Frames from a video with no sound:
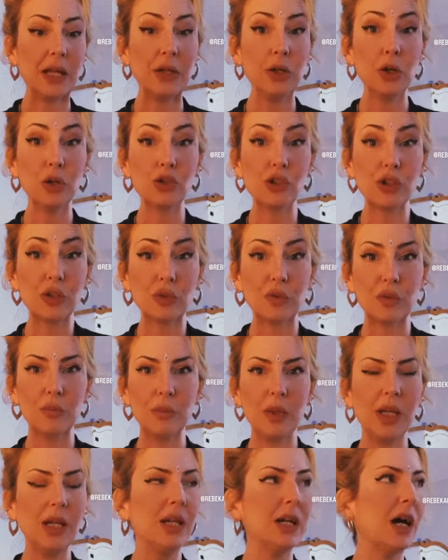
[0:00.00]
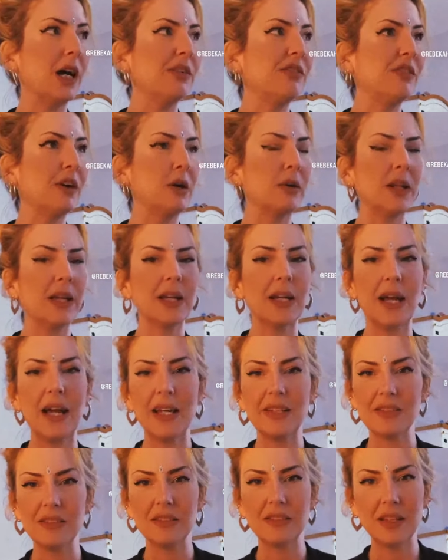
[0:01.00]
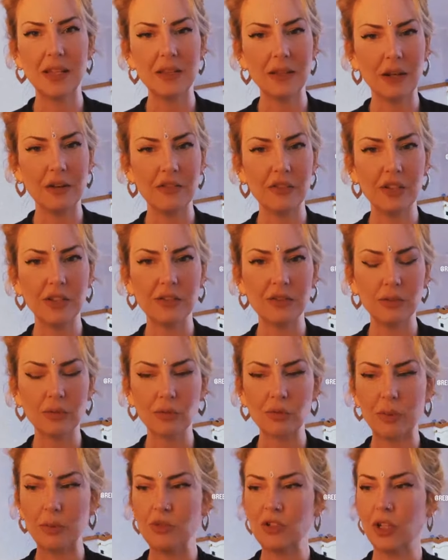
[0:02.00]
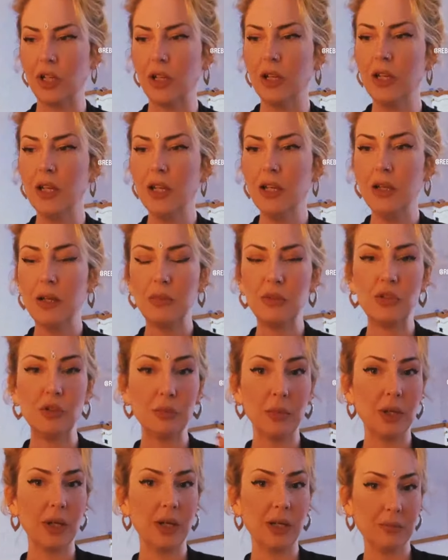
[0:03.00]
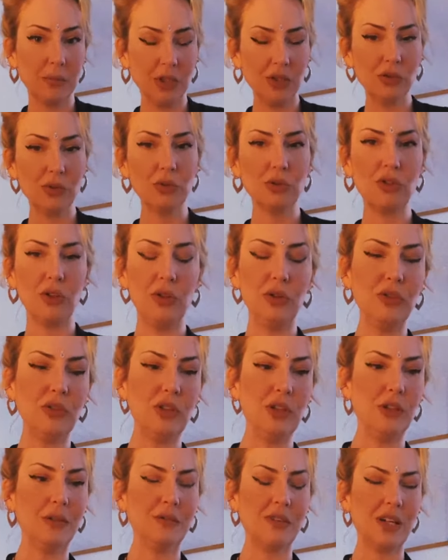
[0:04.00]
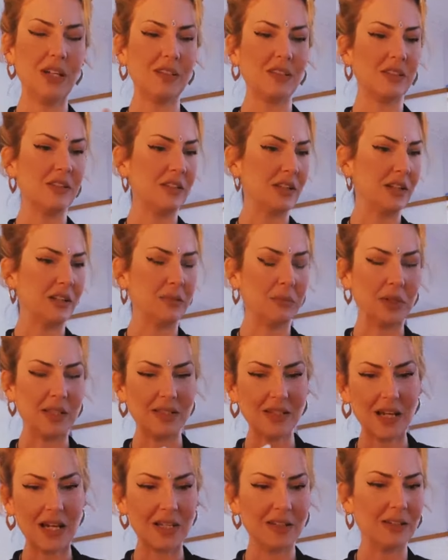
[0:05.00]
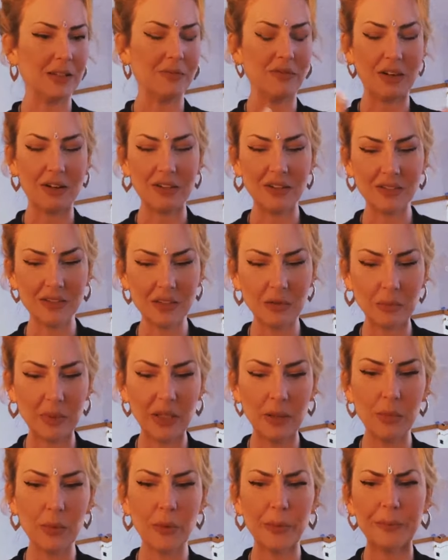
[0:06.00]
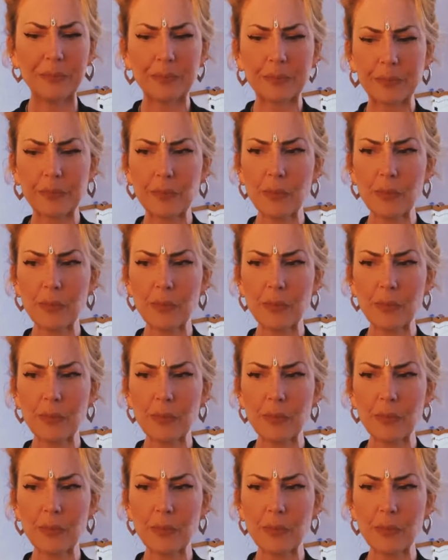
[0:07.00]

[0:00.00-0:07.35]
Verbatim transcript: And not just for me, I felt like I had to send that verse of scripture to my, my daughter who's in university and my dad and various other people.